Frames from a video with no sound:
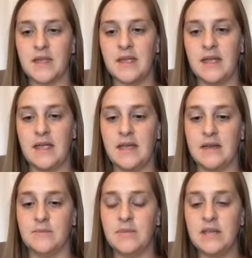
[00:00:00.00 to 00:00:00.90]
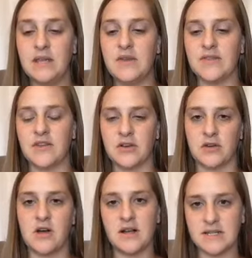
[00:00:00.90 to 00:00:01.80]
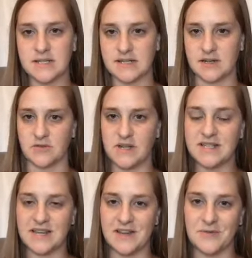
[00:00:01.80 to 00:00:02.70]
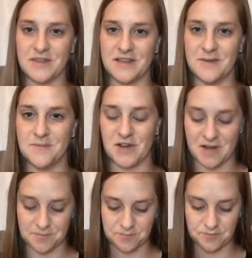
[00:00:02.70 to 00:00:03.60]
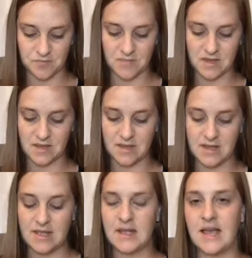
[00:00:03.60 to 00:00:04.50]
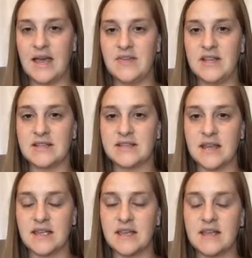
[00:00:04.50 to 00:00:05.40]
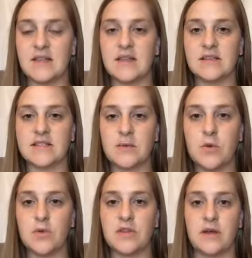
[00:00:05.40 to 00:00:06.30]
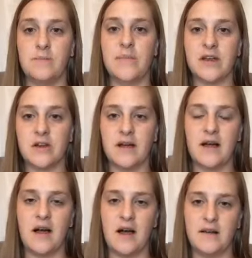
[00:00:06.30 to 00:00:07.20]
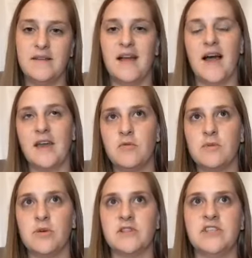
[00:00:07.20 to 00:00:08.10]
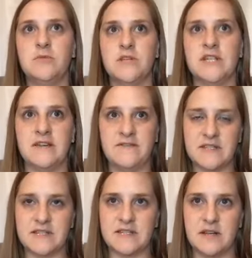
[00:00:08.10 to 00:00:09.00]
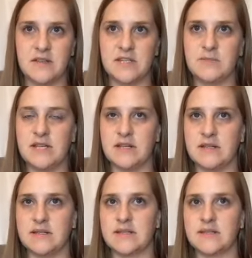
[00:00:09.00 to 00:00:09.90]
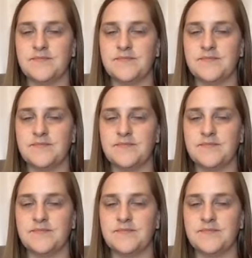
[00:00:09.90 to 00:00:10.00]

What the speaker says: and B, that your content's going to resonate with them, right? And then second, someone with a bigger, I don't want to put too much emphasis on this because